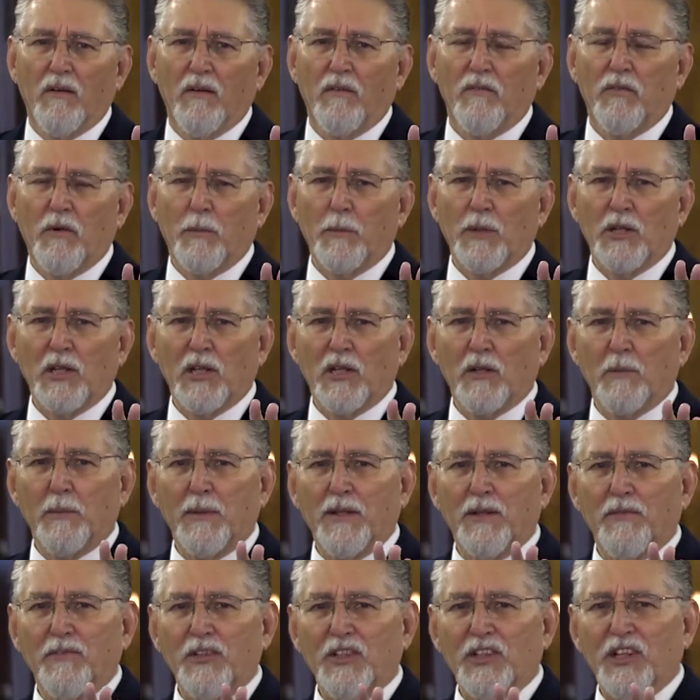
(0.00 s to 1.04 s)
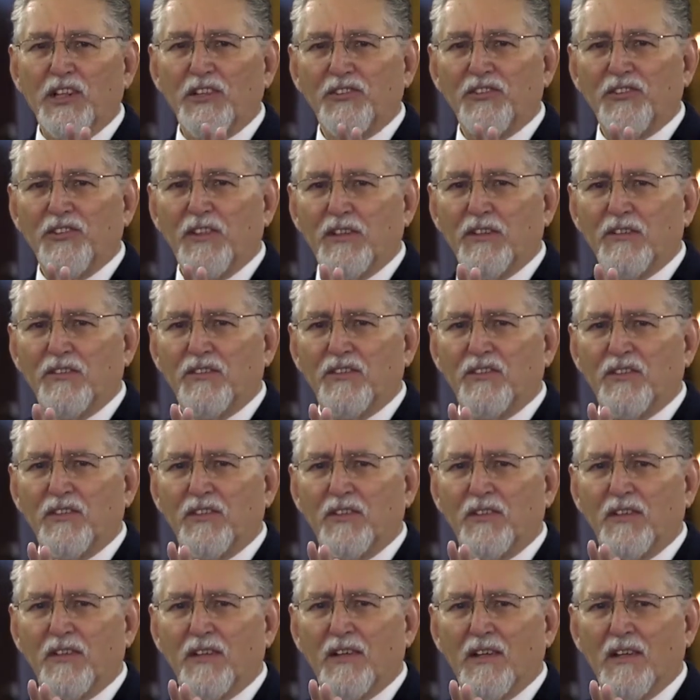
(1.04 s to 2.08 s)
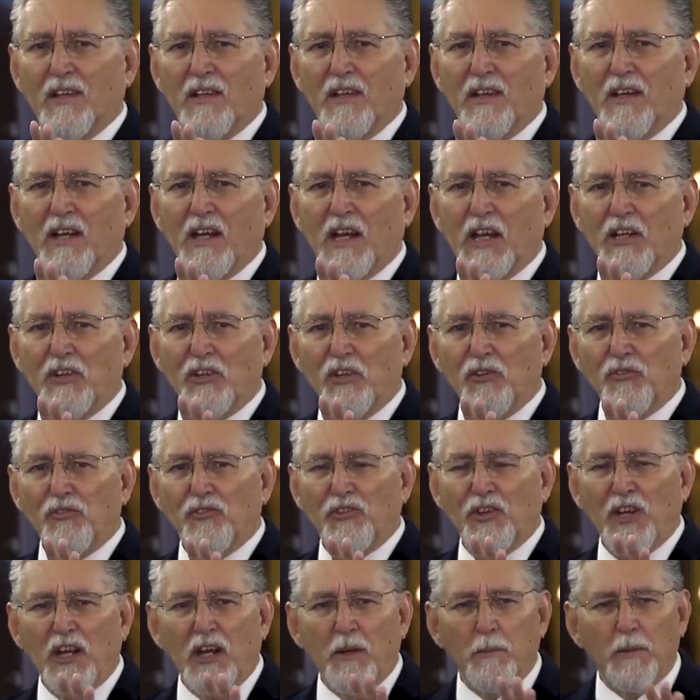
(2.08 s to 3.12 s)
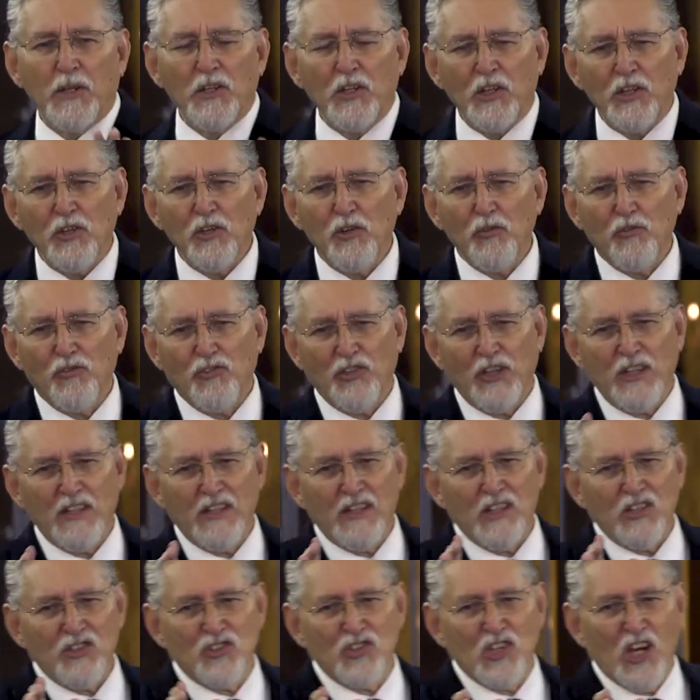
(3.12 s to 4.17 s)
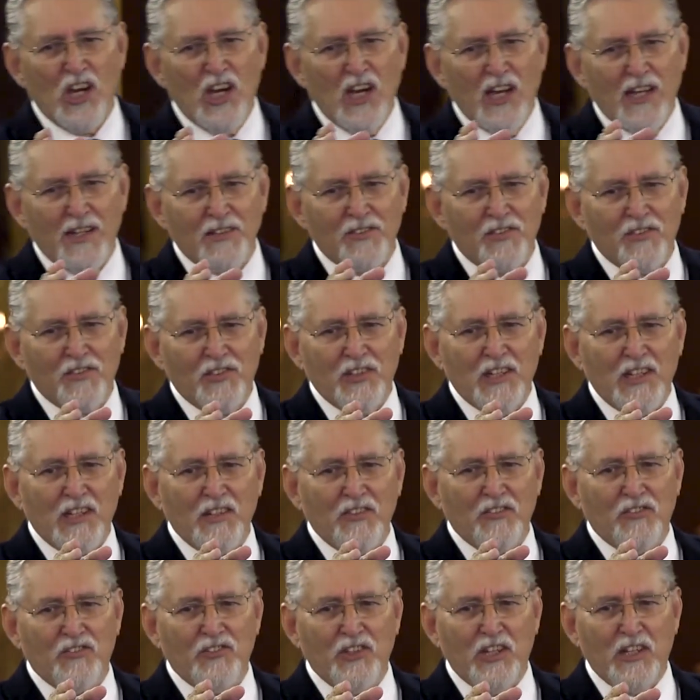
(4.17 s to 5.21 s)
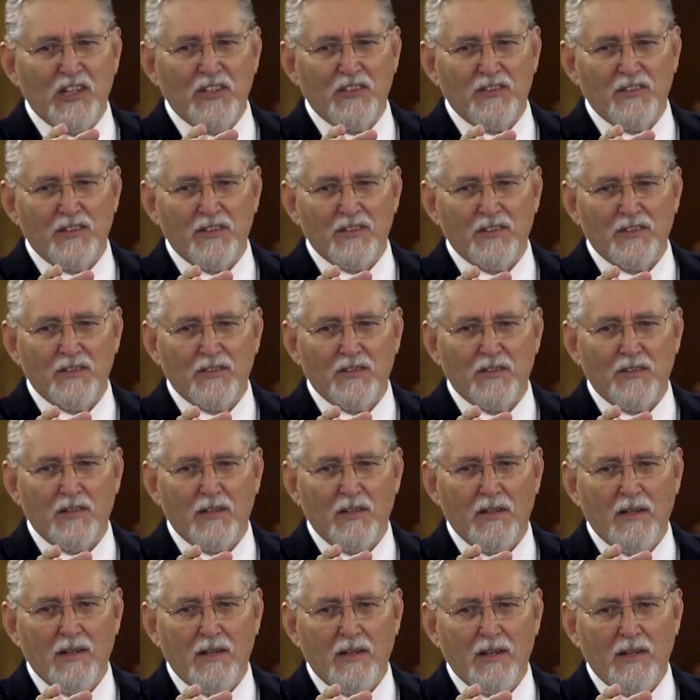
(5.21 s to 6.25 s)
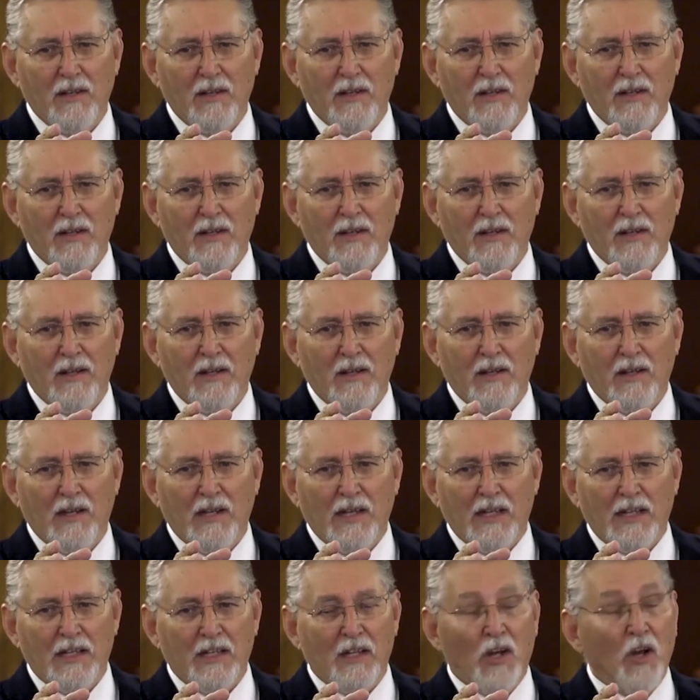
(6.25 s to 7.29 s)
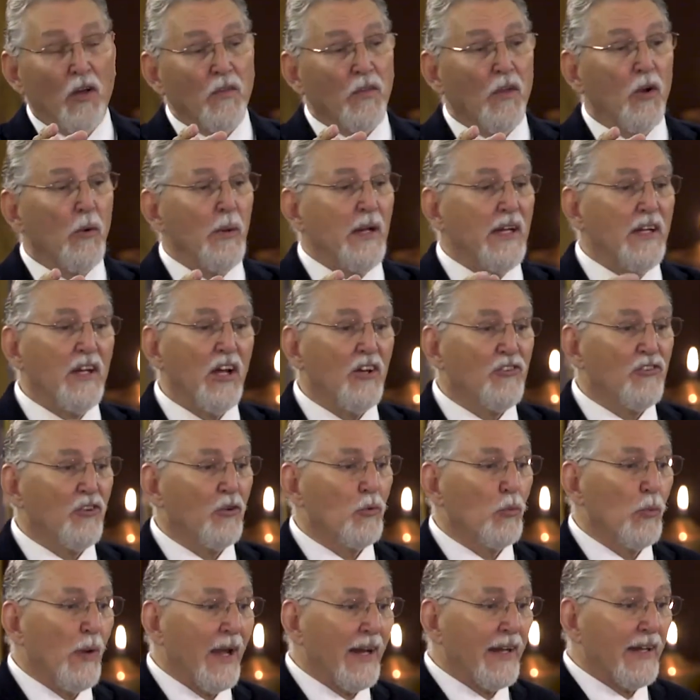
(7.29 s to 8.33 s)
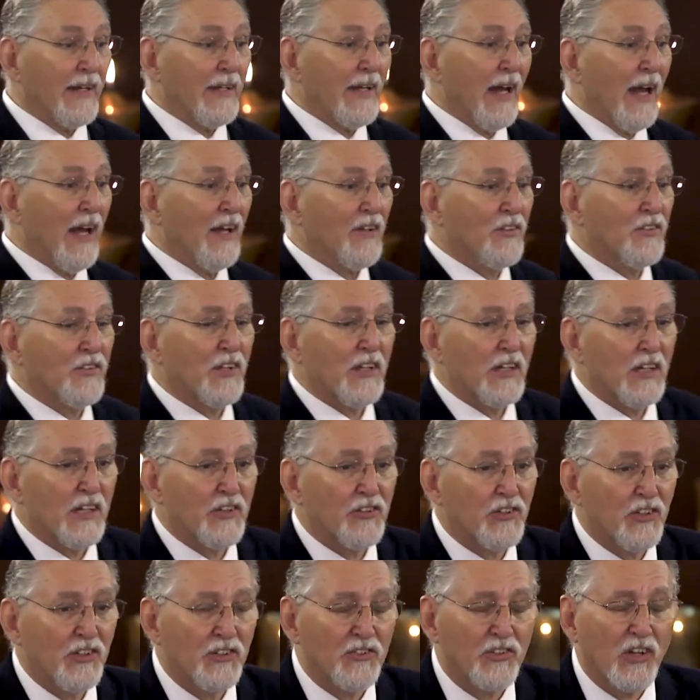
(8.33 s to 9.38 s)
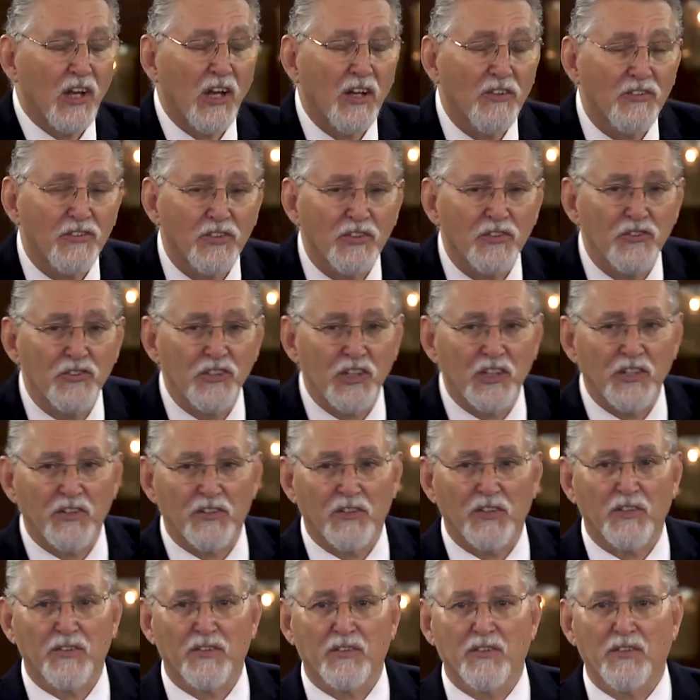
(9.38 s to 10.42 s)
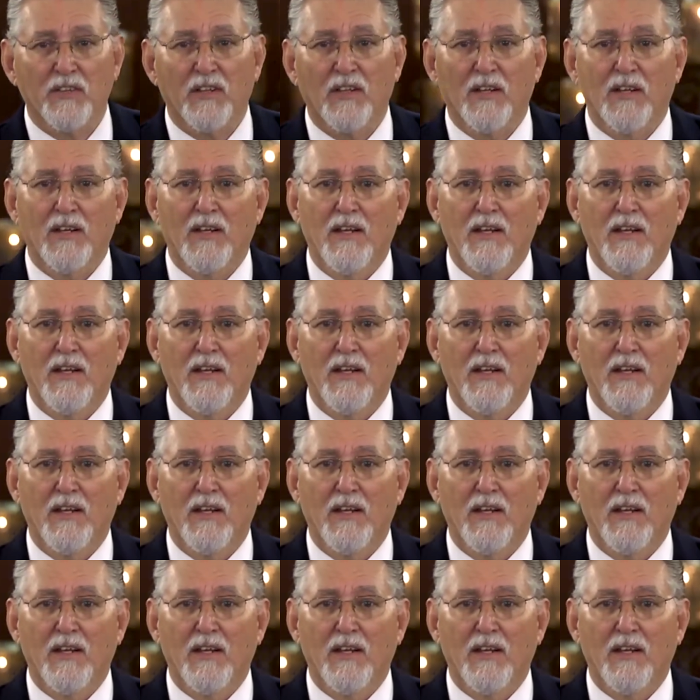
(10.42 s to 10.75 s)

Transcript: from a little bit of a distance, and you see him, and then you see that John sees Jesus. And although he doesn't recognize that it's his cousin Jesus,